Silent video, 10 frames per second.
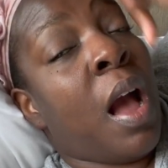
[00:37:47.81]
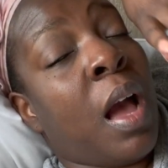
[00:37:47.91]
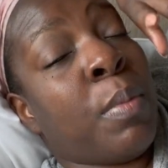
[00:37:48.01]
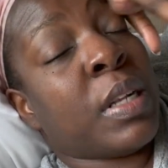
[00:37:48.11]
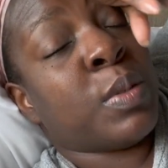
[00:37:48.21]

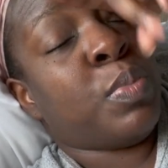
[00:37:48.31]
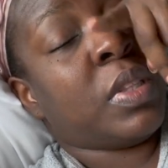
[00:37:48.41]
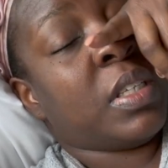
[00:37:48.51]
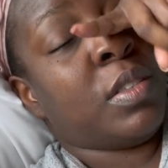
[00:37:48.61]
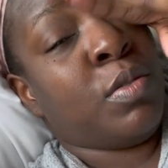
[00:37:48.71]
I'm about to put
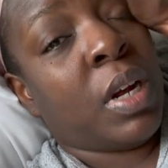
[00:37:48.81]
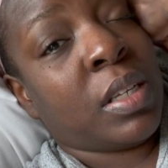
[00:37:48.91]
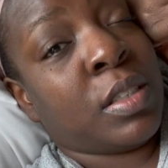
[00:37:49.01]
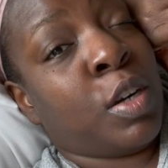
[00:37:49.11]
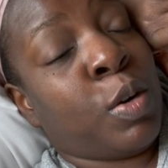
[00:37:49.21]
this do not
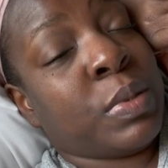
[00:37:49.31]
disturb